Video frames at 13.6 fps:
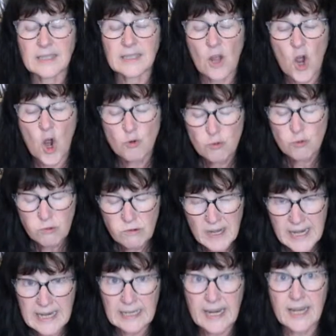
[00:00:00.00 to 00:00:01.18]
a
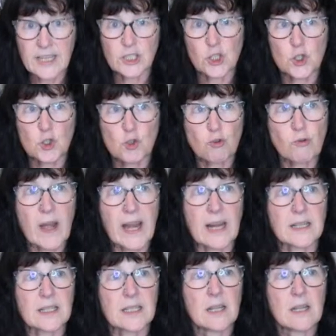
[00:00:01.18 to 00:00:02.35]
really
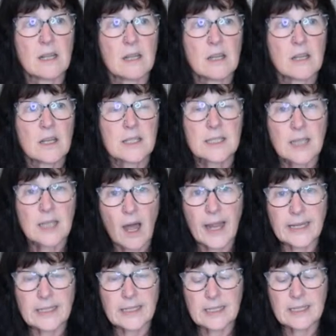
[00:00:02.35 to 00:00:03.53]
strict,
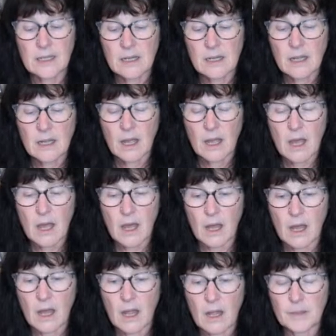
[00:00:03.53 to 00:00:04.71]
tight
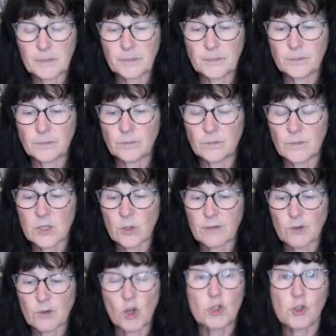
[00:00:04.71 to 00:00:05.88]
sort
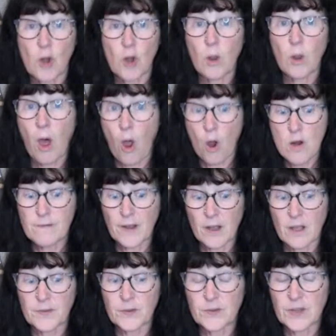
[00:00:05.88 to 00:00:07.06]
of control
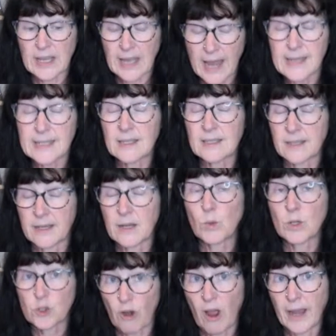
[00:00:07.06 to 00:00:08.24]
over the cases that it will
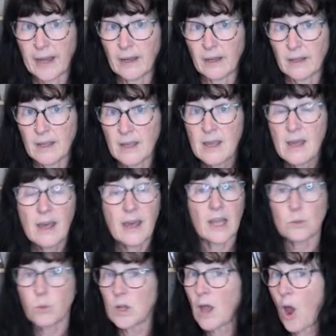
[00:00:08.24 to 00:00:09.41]
try. It
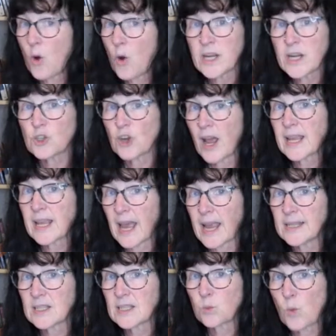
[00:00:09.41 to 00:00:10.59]
will only try
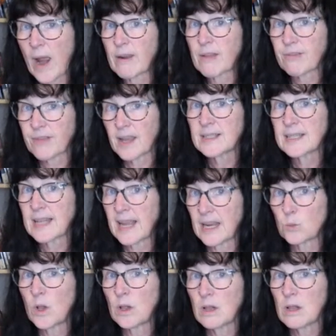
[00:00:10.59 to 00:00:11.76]
cases where it thinks it
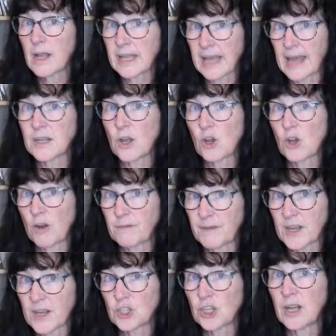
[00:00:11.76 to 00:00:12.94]
will get a
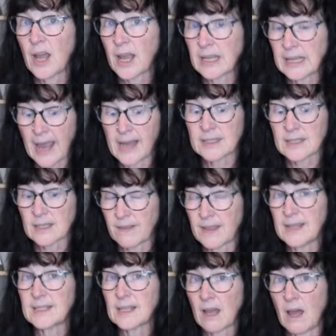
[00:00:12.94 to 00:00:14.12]
conviction against
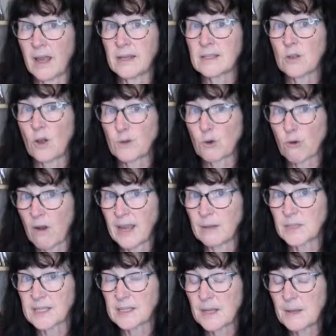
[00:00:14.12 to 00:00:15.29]
these kinds of crimes.